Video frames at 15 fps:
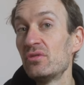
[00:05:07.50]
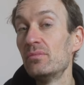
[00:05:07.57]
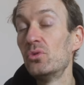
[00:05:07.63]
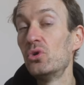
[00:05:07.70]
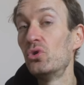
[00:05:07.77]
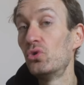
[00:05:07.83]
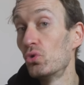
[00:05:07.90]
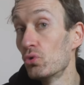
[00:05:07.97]
with
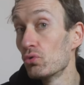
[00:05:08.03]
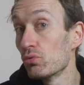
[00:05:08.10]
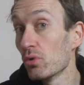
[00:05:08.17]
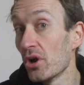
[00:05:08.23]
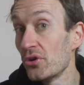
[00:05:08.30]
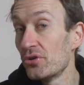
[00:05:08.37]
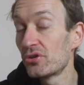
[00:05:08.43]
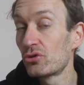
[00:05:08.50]
more
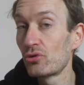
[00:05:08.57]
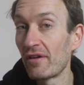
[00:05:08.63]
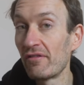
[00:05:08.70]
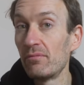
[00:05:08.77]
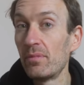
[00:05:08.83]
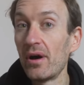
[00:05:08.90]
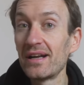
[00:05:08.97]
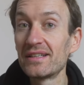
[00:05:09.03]
all-road gravel
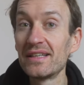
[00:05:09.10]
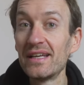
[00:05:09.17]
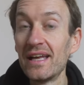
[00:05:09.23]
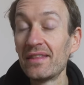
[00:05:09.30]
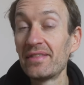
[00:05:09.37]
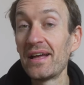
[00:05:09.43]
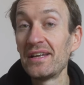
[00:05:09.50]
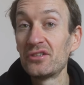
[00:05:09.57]
bikes
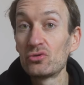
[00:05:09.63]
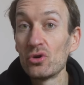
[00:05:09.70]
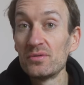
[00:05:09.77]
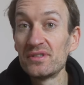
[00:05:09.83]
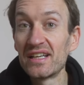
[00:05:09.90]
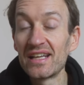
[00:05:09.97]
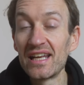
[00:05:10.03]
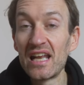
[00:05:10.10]
that the
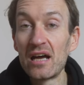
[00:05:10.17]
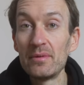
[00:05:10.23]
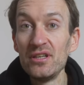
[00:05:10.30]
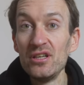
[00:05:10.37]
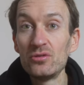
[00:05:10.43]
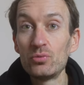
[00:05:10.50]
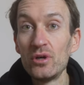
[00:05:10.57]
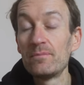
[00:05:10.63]
groupset can now be
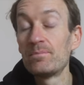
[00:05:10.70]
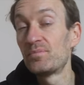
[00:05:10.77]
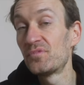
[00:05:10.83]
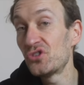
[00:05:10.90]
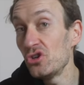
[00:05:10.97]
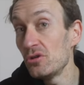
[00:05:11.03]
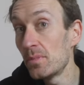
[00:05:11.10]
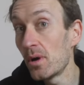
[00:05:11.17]
used with,
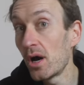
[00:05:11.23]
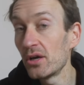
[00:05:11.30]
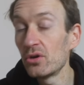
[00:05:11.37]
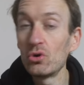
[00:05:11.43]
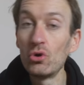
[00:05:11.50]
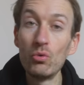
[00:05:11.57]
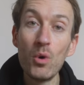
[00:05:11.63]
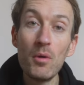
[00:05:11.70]
2x
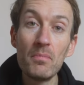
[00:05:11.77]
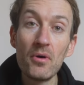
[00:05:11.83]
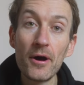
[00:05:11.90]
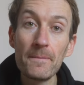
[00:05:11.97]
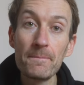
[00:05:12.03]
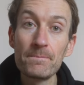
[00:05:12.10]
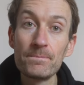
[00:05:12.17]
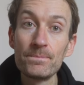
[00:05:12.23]
or 1x.